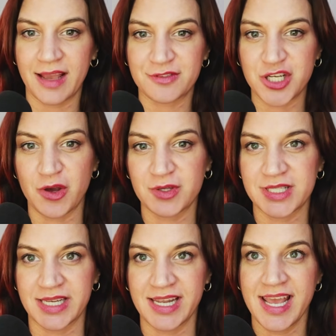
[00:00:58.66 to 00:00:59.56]
I have
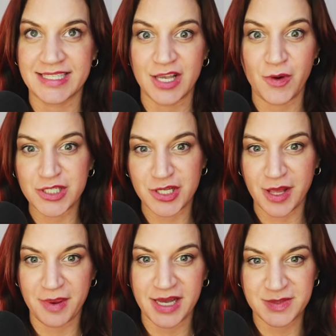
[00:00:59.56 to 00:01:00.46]
chosen is a question
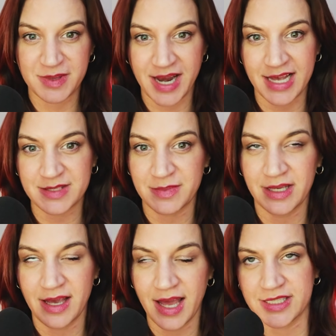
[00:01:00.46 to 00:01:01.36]
that my husband asks
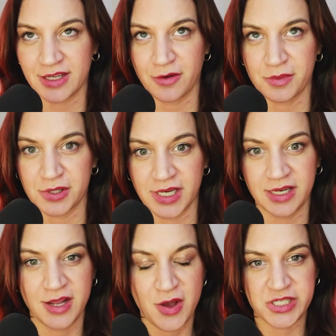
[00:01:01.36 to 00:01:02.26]
me every single
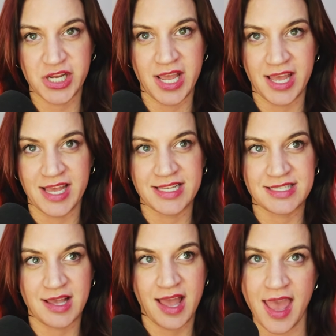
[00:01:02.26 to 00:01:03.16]
morning, which
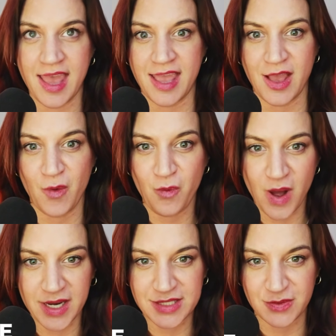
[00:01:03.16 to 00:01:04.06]
is, hey,
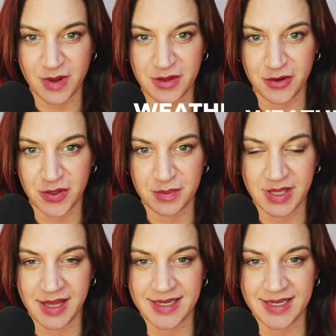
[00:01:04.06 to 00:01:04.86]
what is the weather going to be